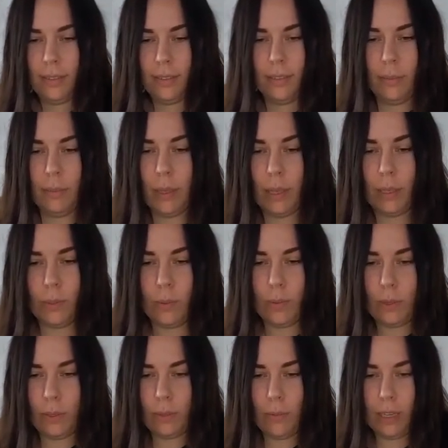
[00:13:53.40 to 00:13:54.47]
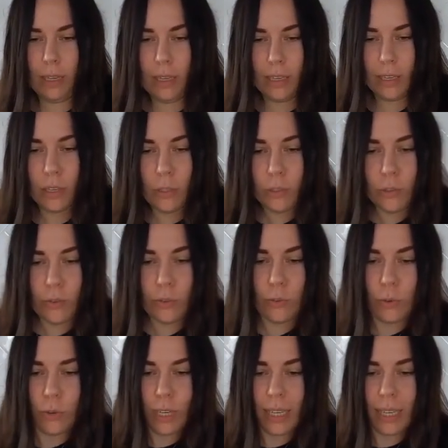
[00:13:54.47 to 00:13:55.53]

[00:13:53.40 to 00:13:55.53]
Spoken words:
Let's welcome in Droid